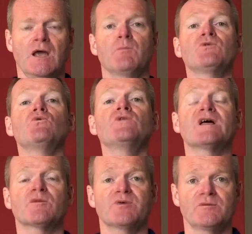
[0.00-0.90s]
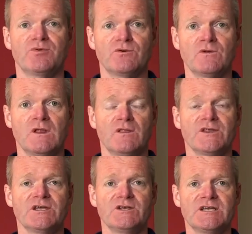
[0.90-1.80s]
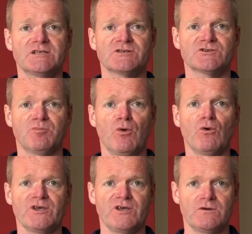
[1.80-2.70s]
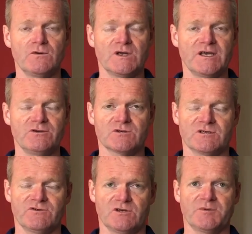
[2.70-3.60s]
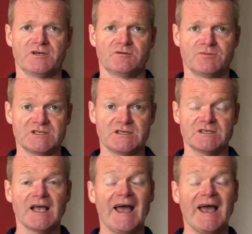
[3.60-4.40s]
with all the other people that you need to support you in your service accommodation business,